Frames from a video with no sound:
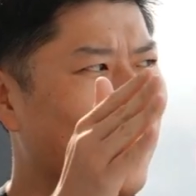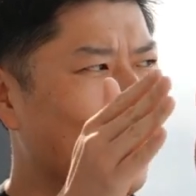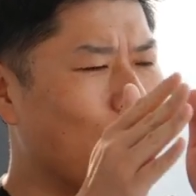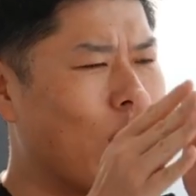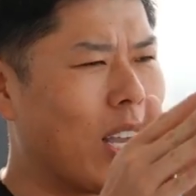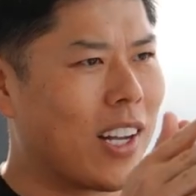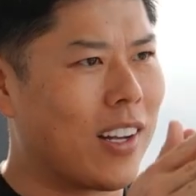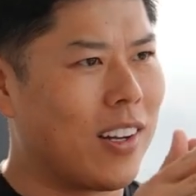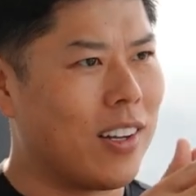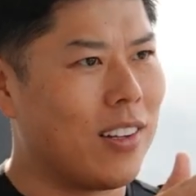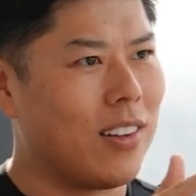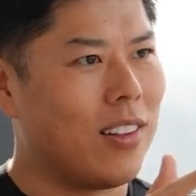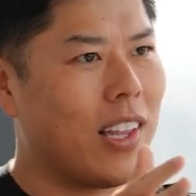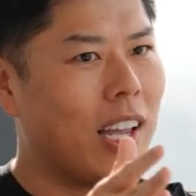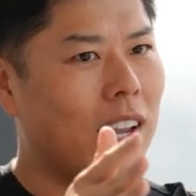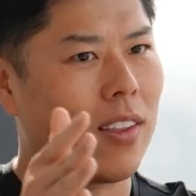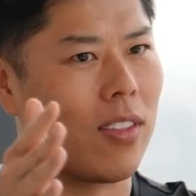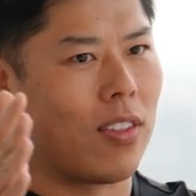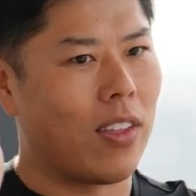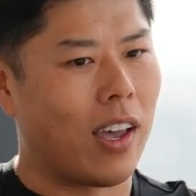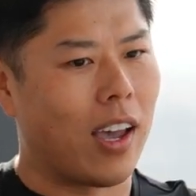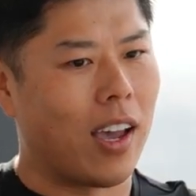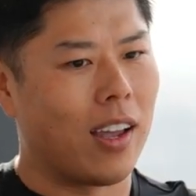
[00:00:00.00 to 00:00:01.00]
So I
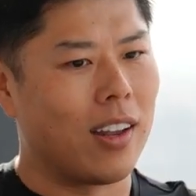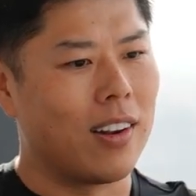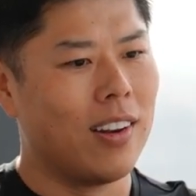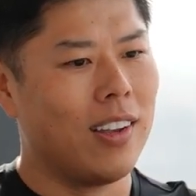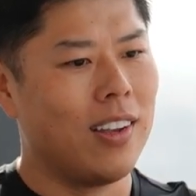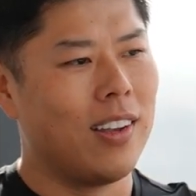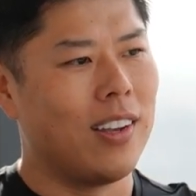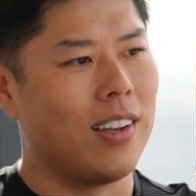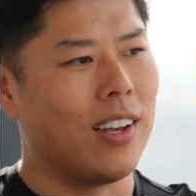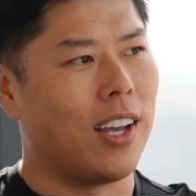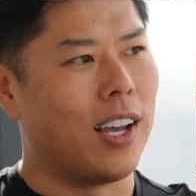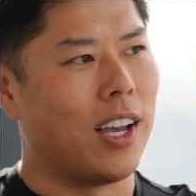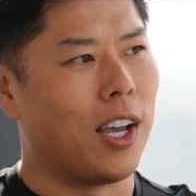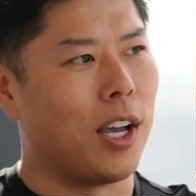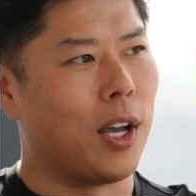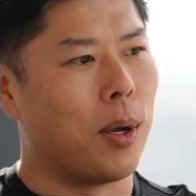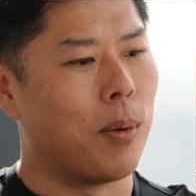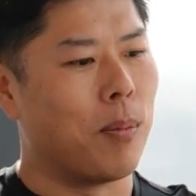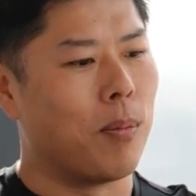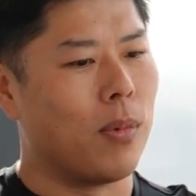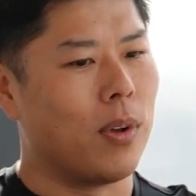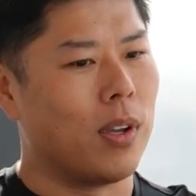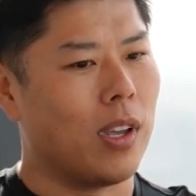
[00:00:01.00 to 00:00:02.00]
collect that,
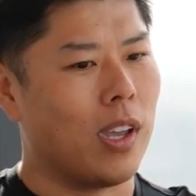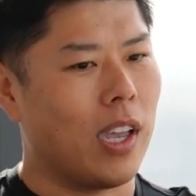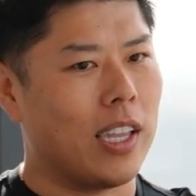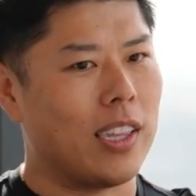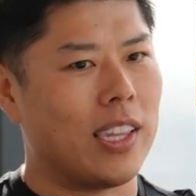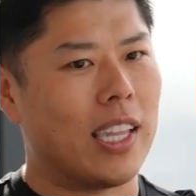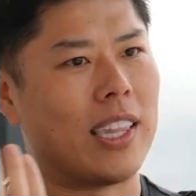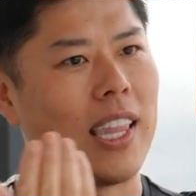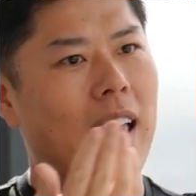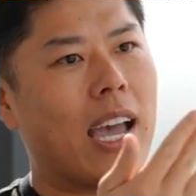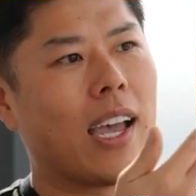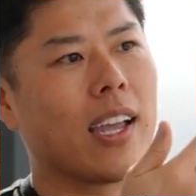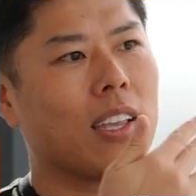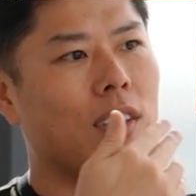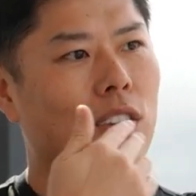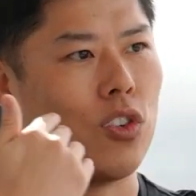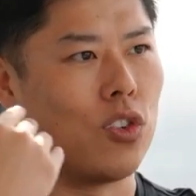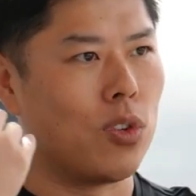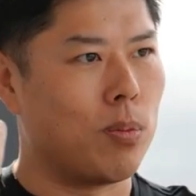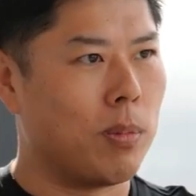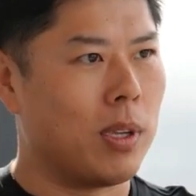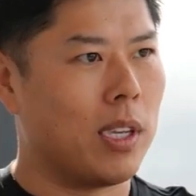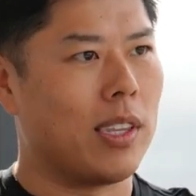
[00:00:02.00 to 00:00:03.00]
and then that
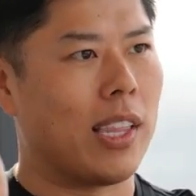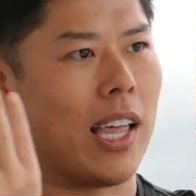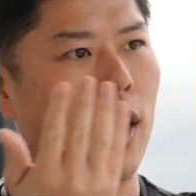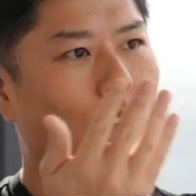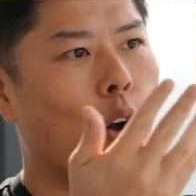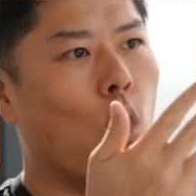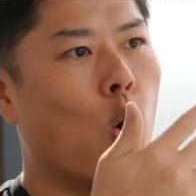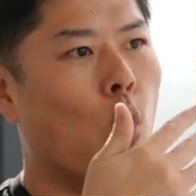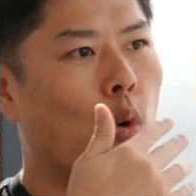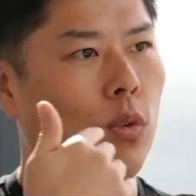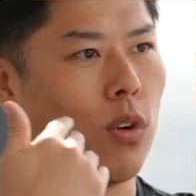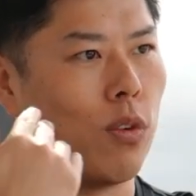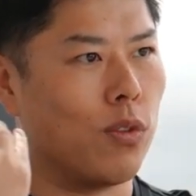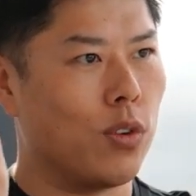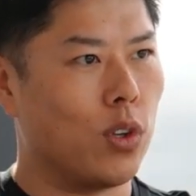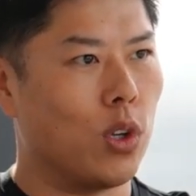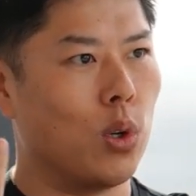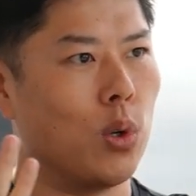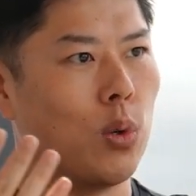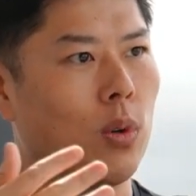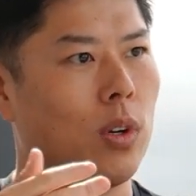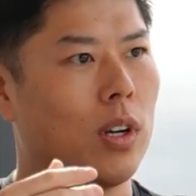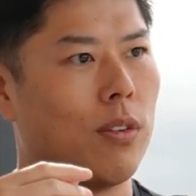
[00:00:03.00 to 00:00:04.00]
gives me that
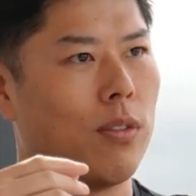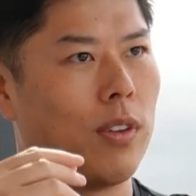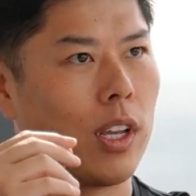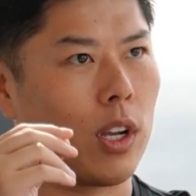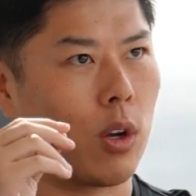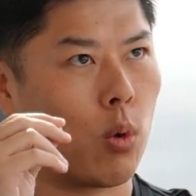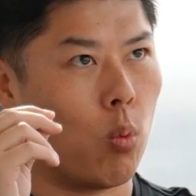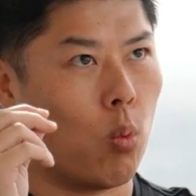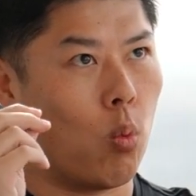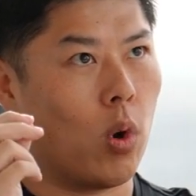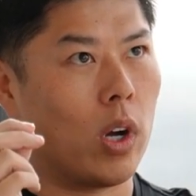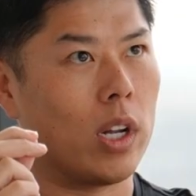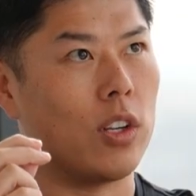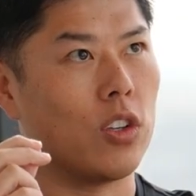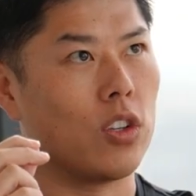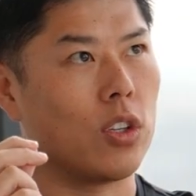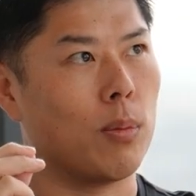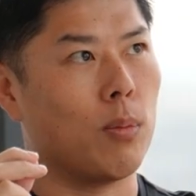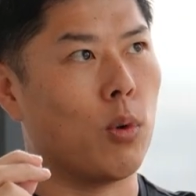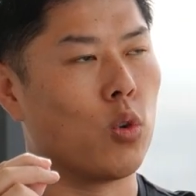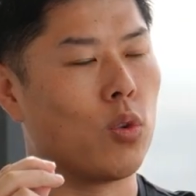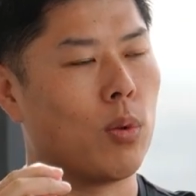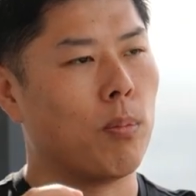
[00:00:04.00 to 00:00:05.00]
overview of like what
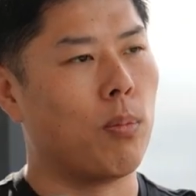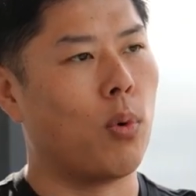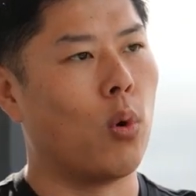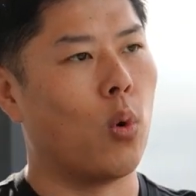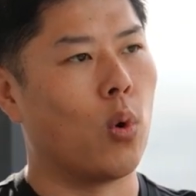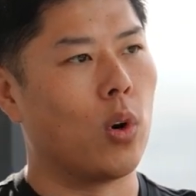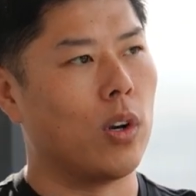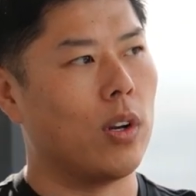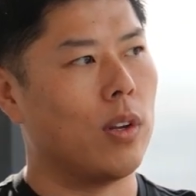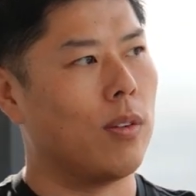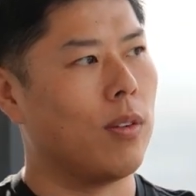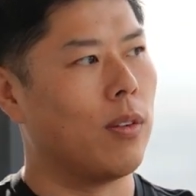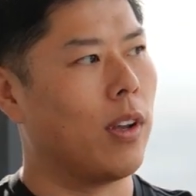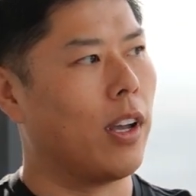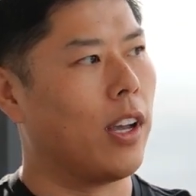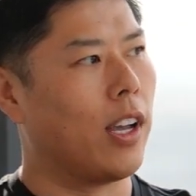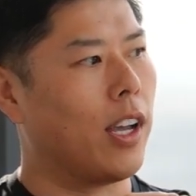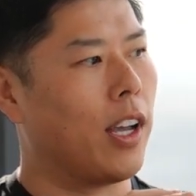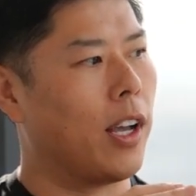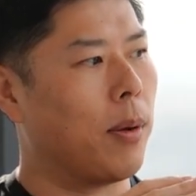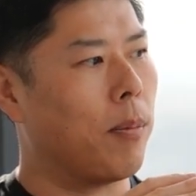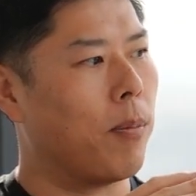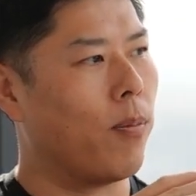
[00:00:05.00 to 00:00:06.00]
is the most important,
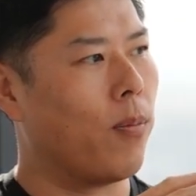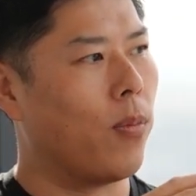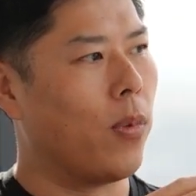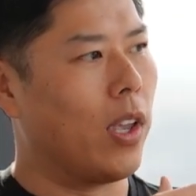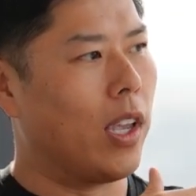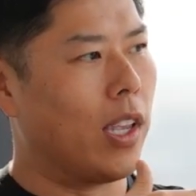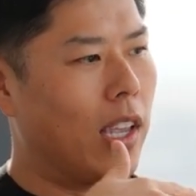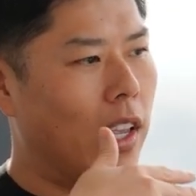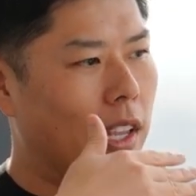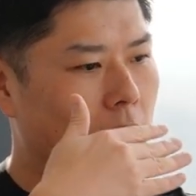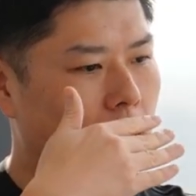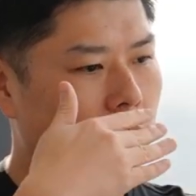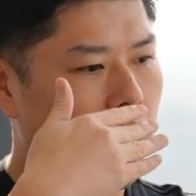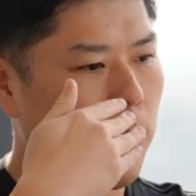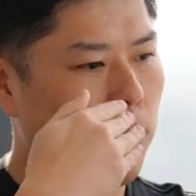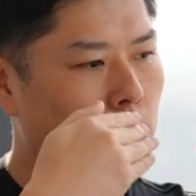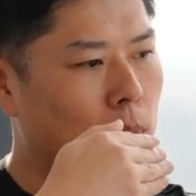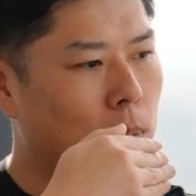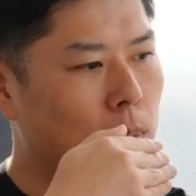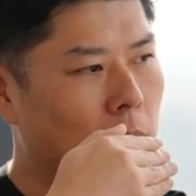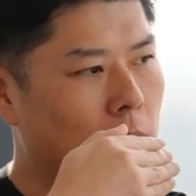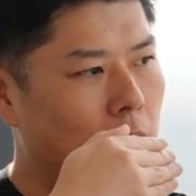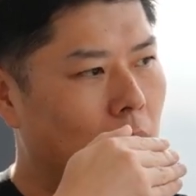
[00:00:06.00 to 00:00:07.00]
and
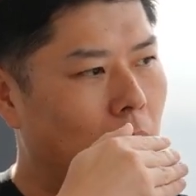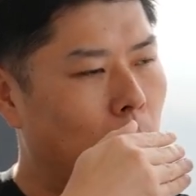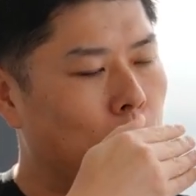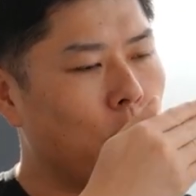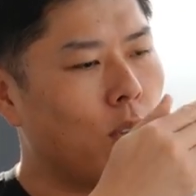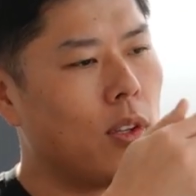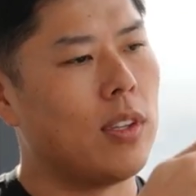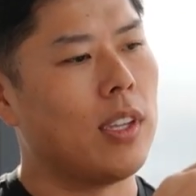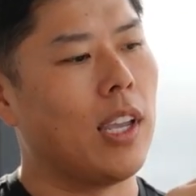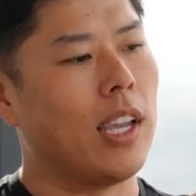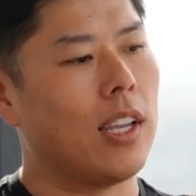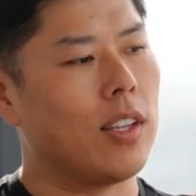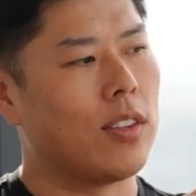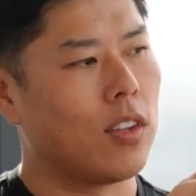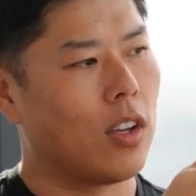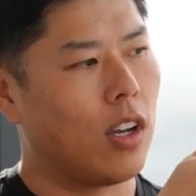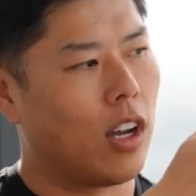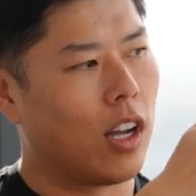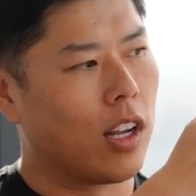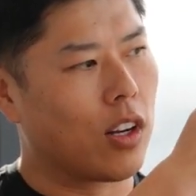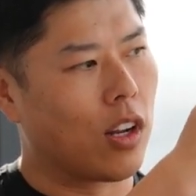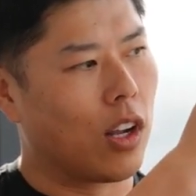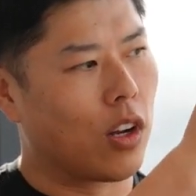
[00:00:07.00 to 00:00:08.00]
keeps me up to date
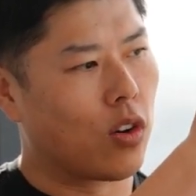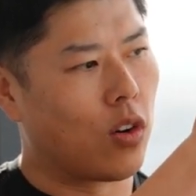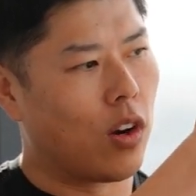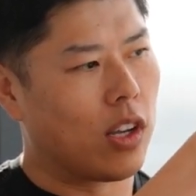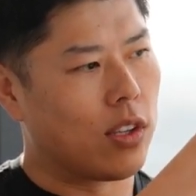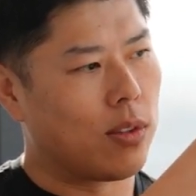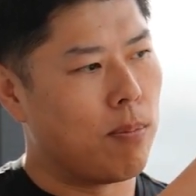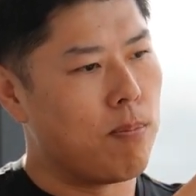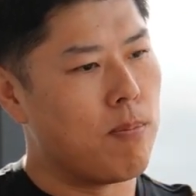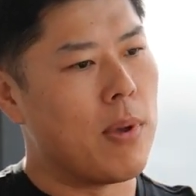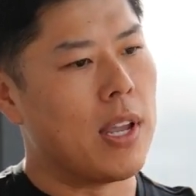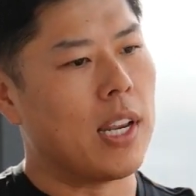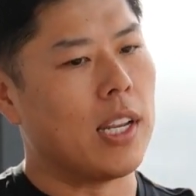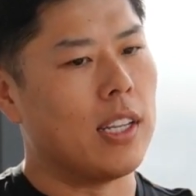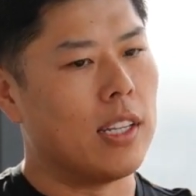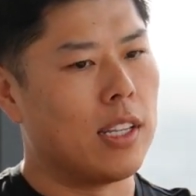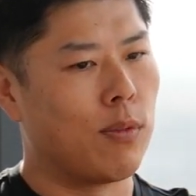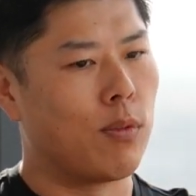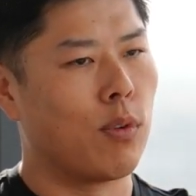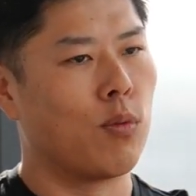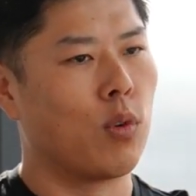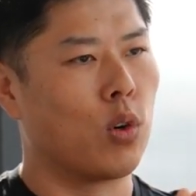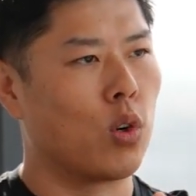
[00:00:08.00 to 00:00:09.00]
across many
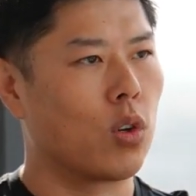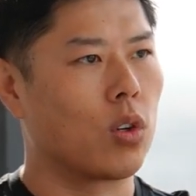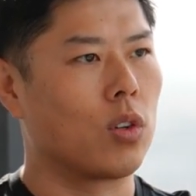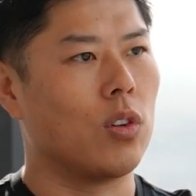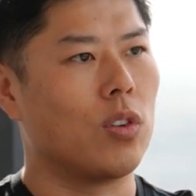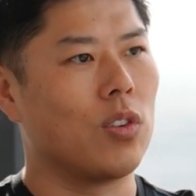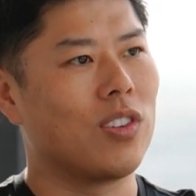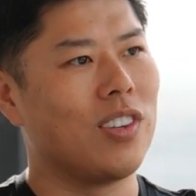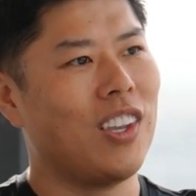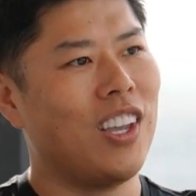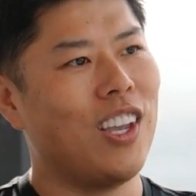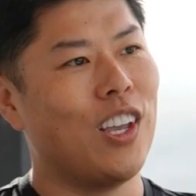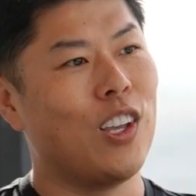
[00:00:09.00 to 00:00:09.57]
different verticals.